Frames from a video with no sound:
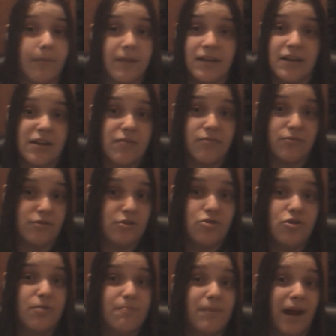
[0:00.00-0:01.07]
I mean,
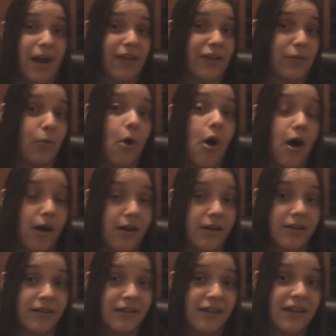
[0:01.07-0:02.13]
you could barely
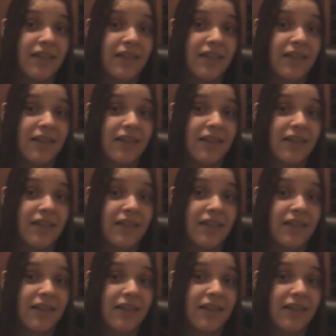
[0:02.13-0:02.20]
walk.